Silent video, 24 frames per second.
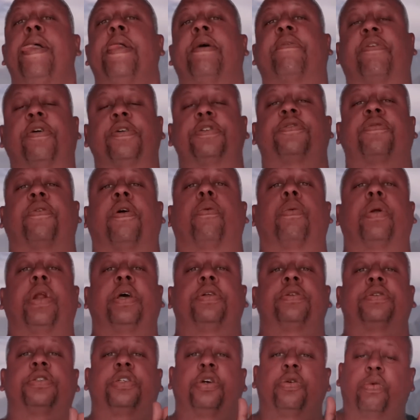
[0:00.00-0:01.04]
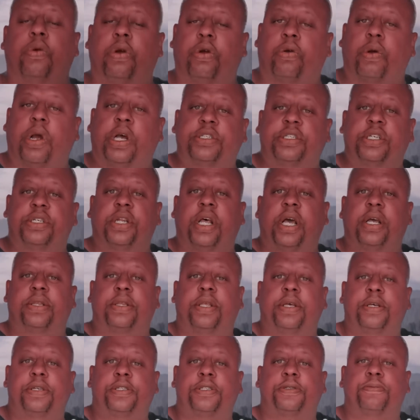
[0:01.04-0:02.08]
First of all, when I do regression like
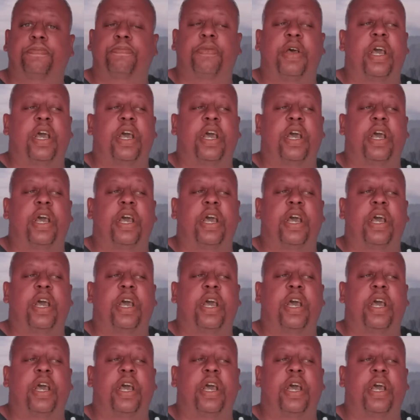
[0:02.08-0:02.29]
this,